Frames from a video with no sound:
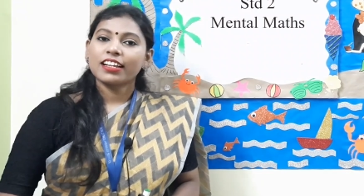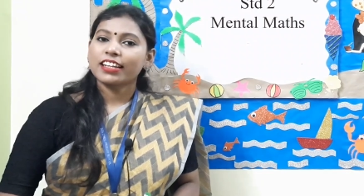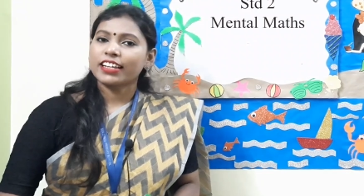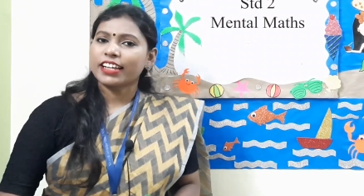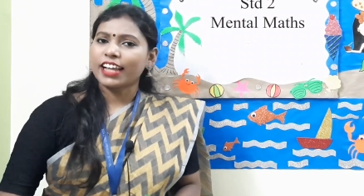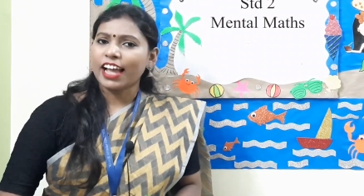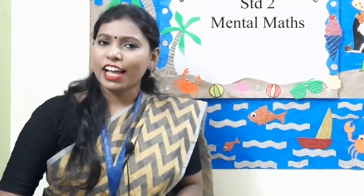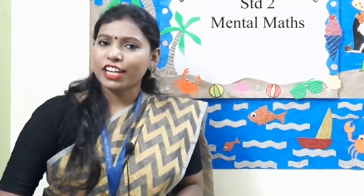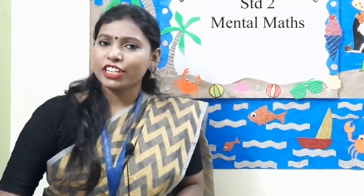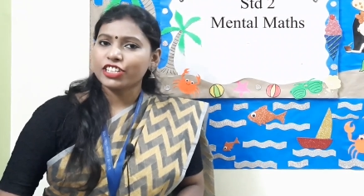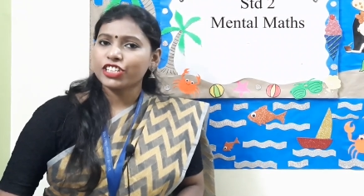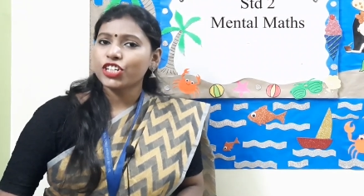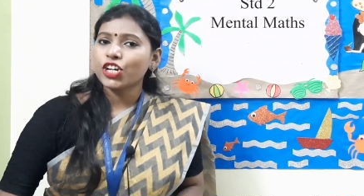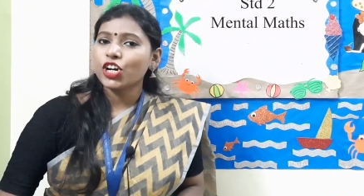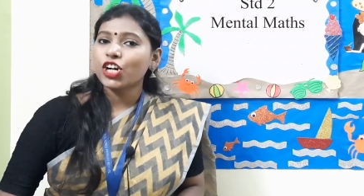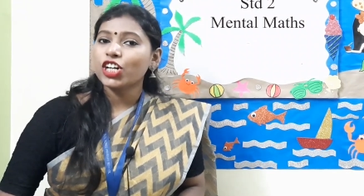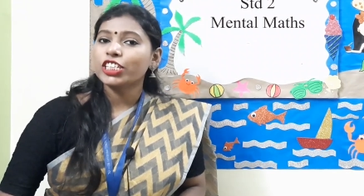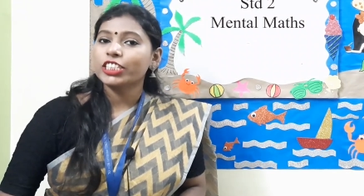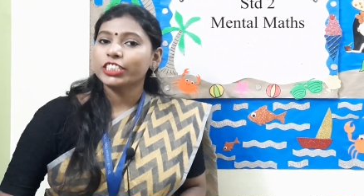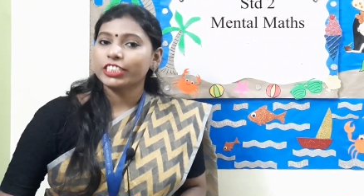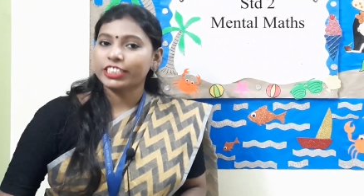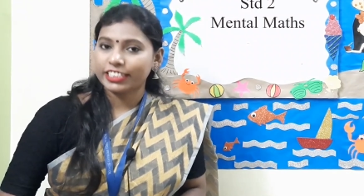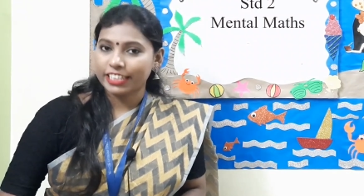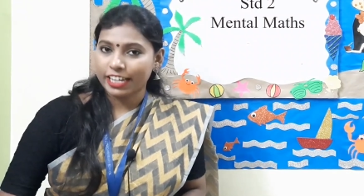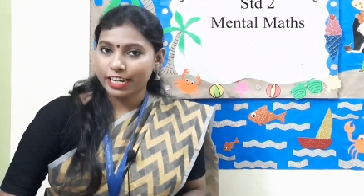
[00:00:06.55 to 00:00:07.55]
Can you
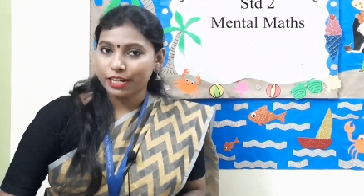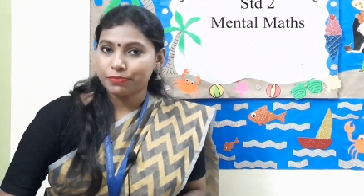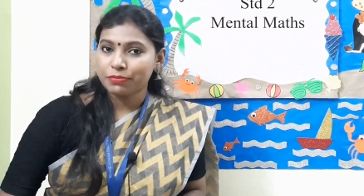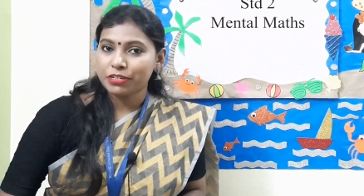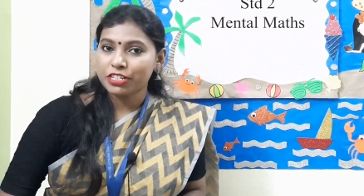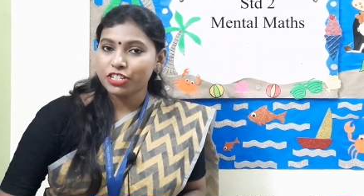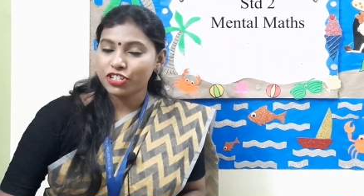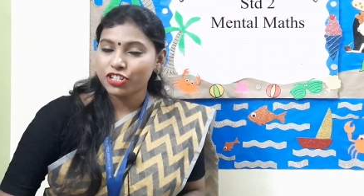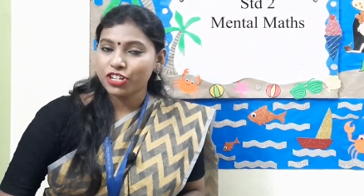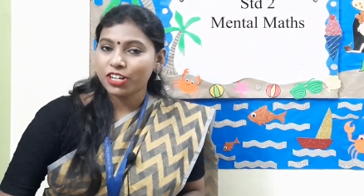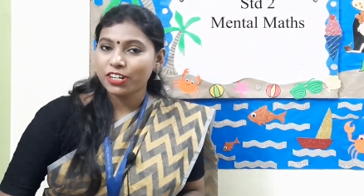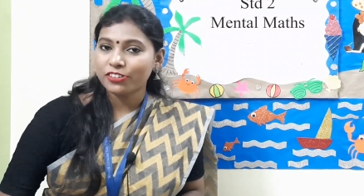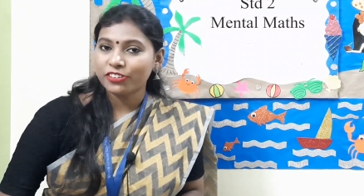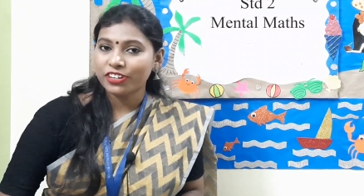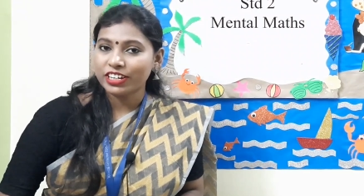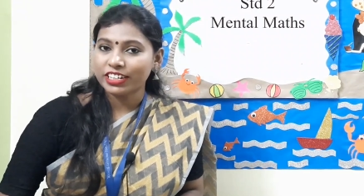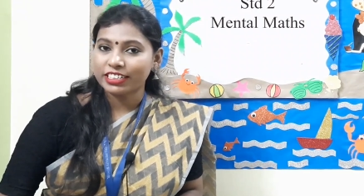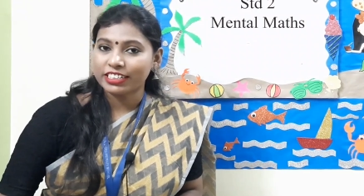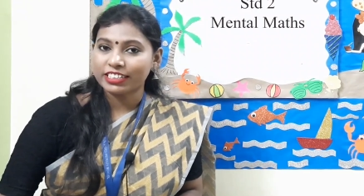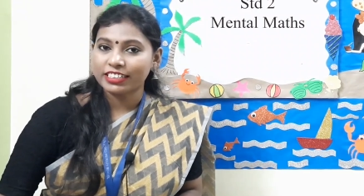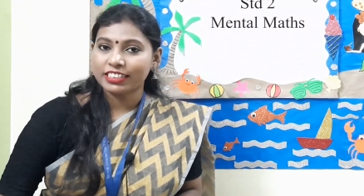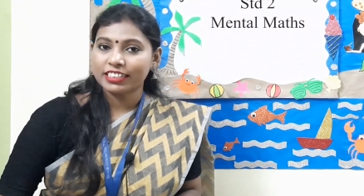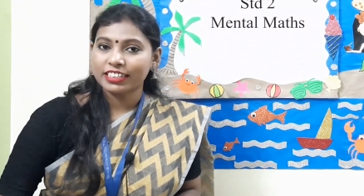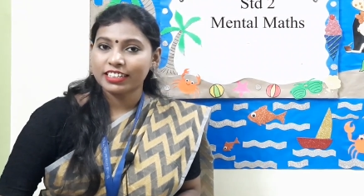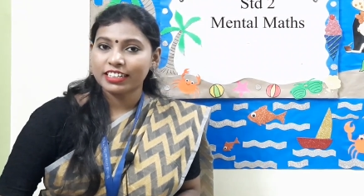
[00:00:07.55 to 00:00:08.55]
all tell me
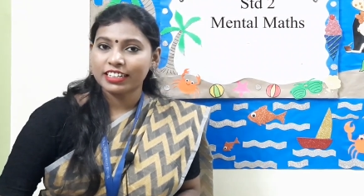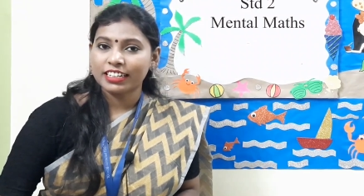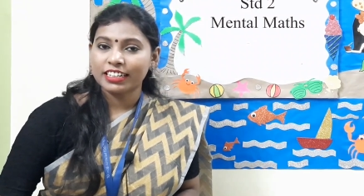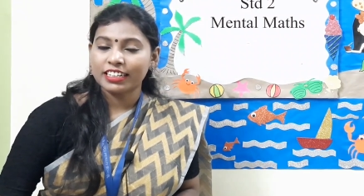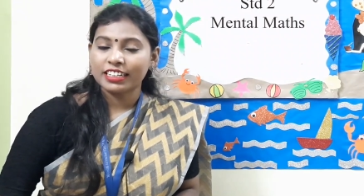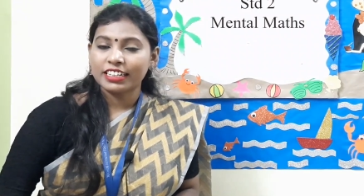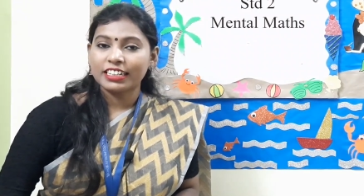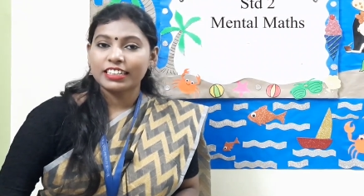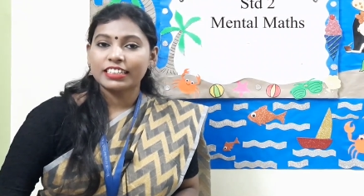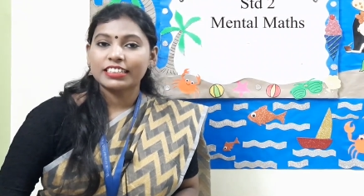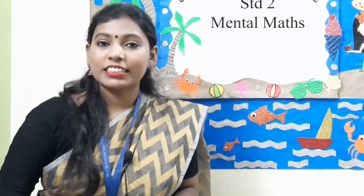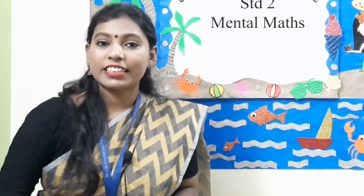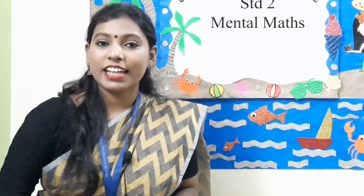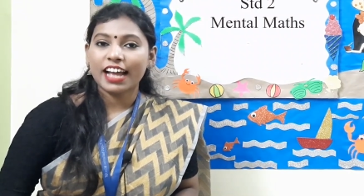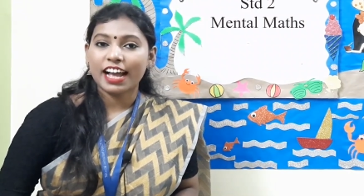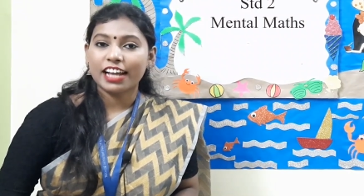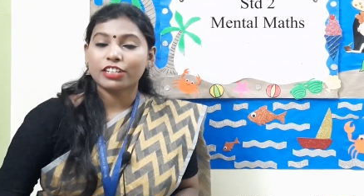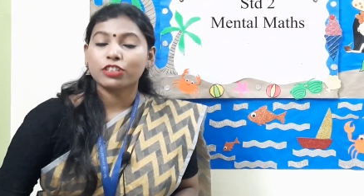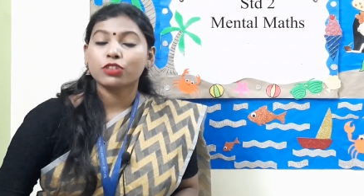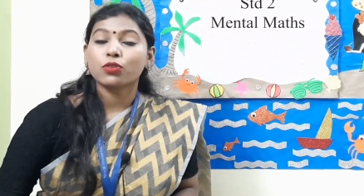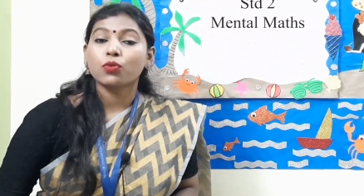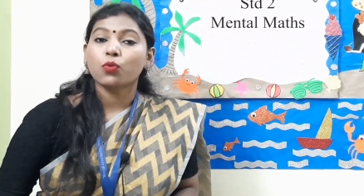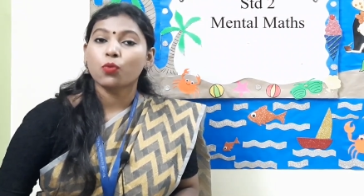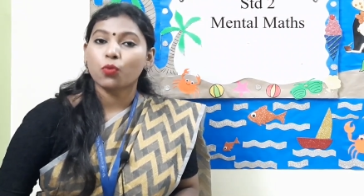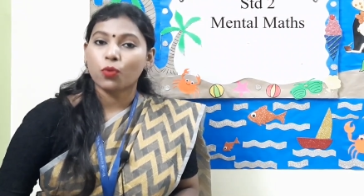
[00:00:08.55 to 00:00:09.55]
children,
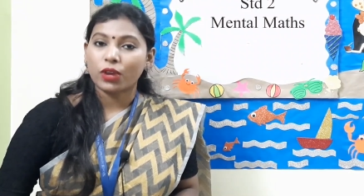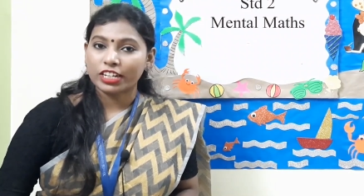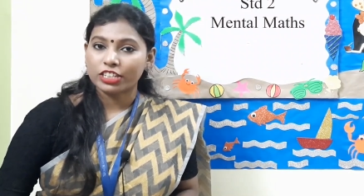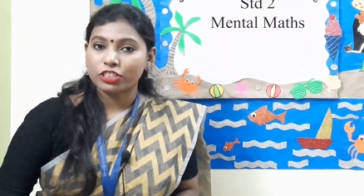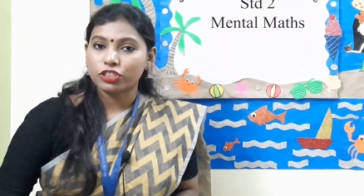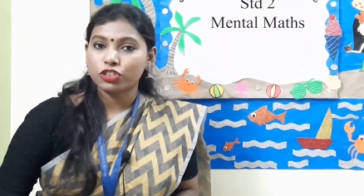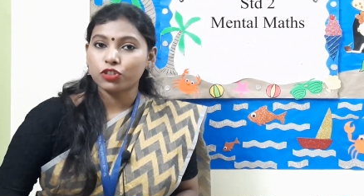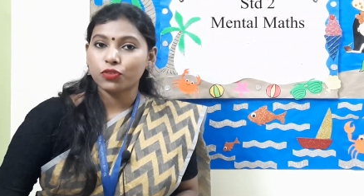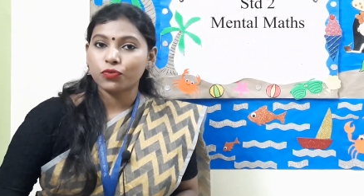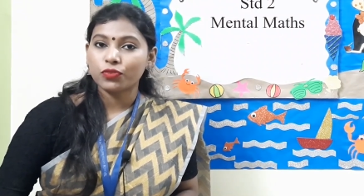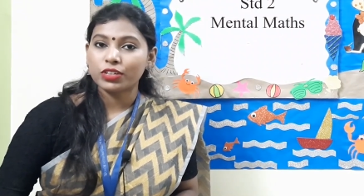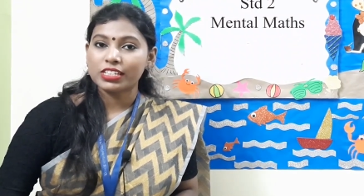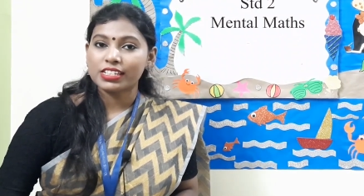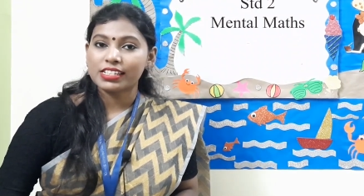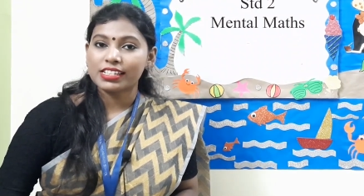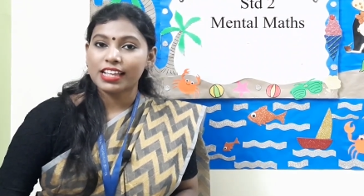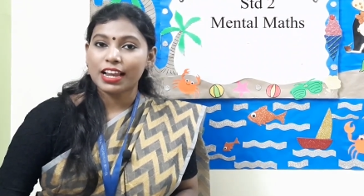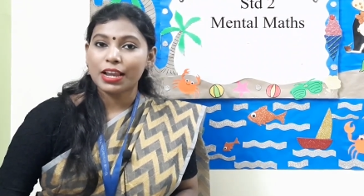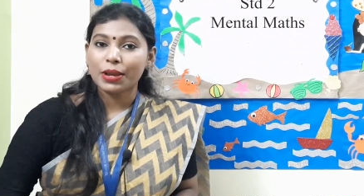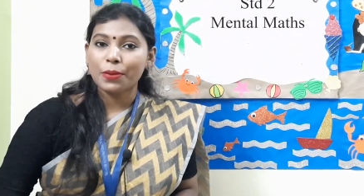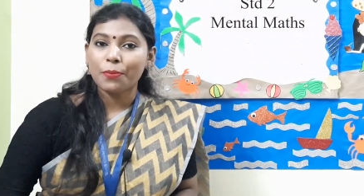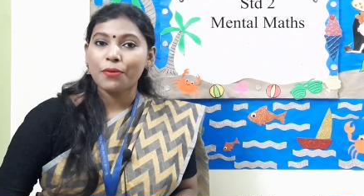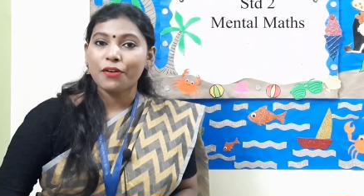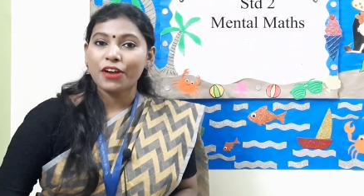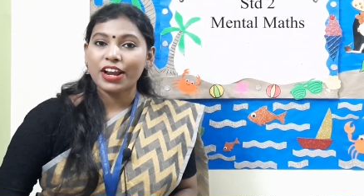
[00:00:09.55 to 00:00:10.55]
that when do we
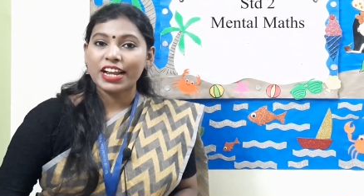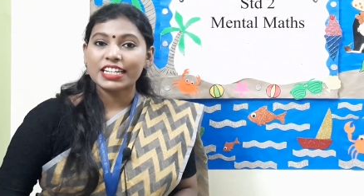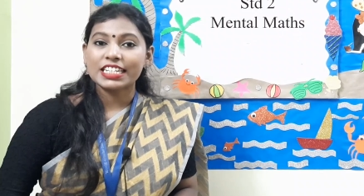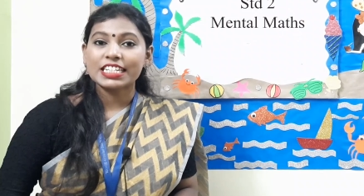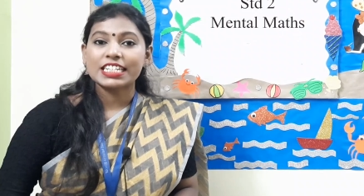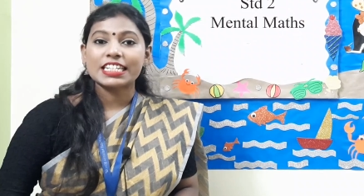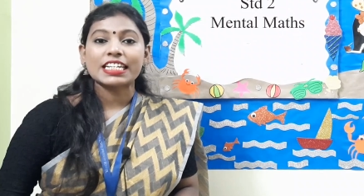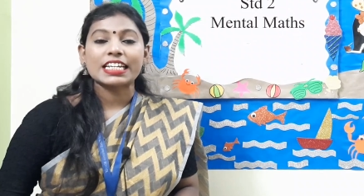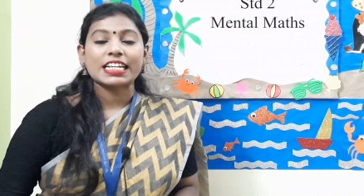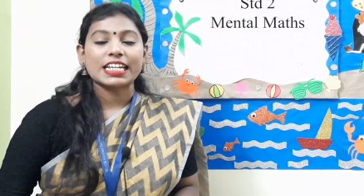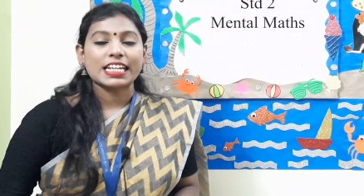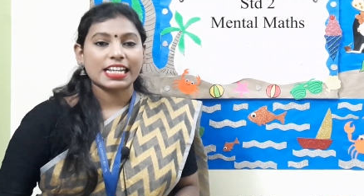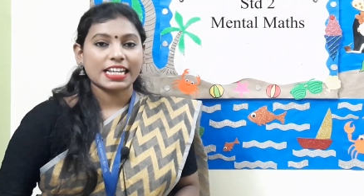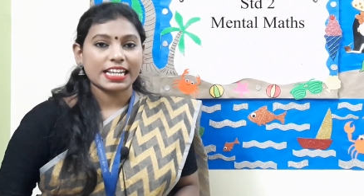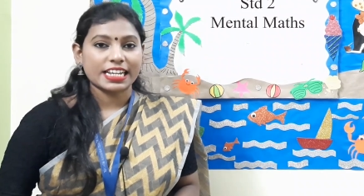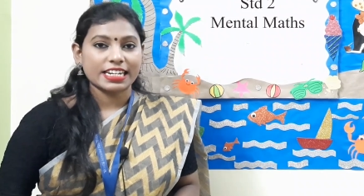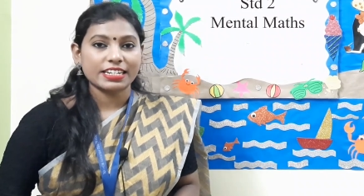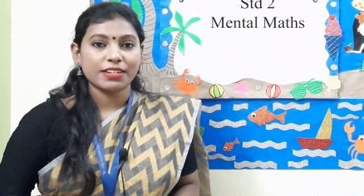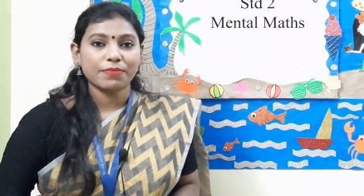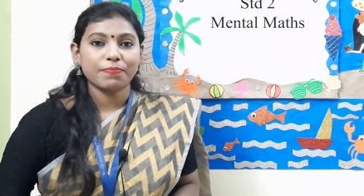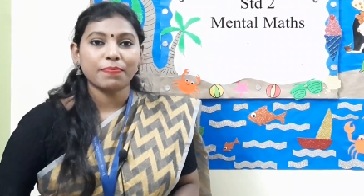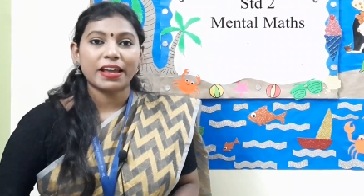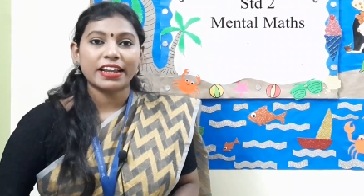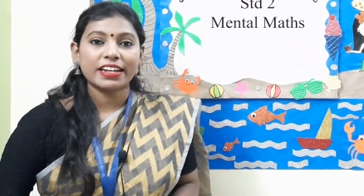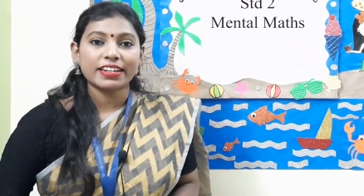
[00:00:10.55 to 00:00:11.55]
celebrate
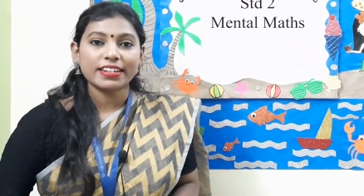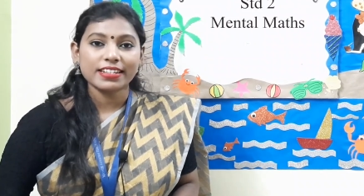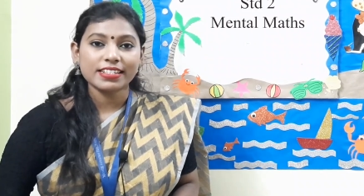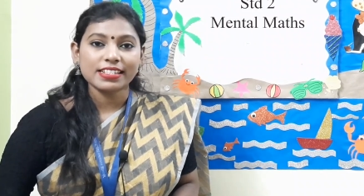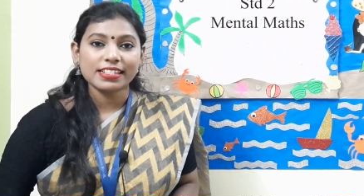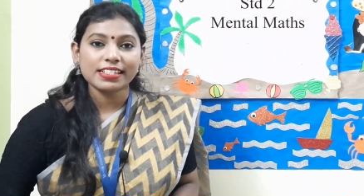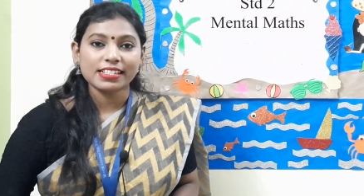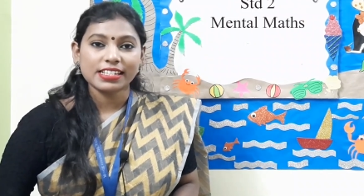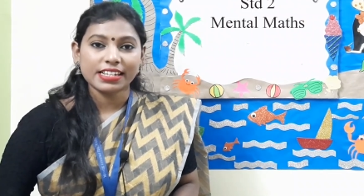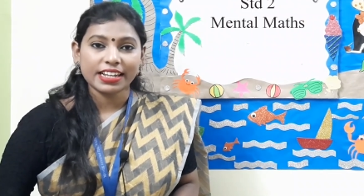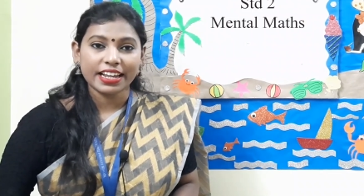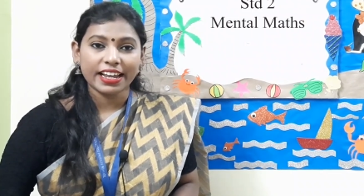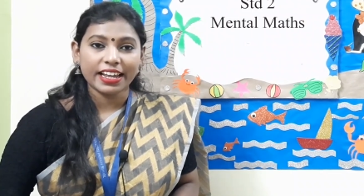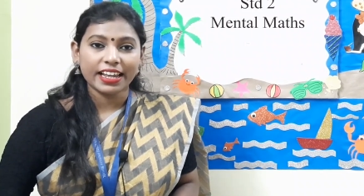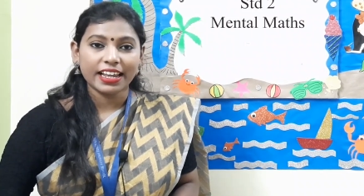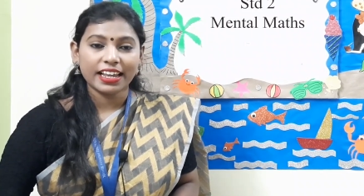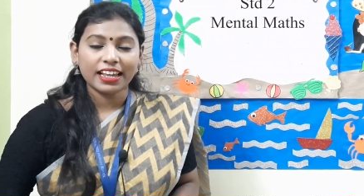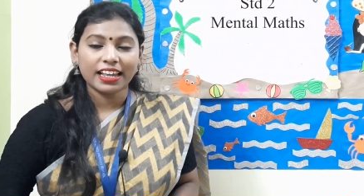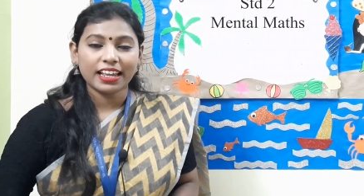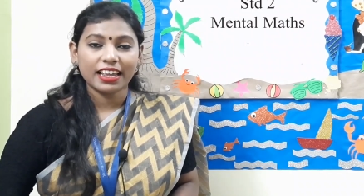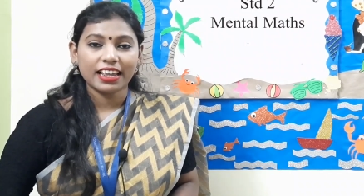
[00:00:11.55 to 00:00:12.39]
Independence Day?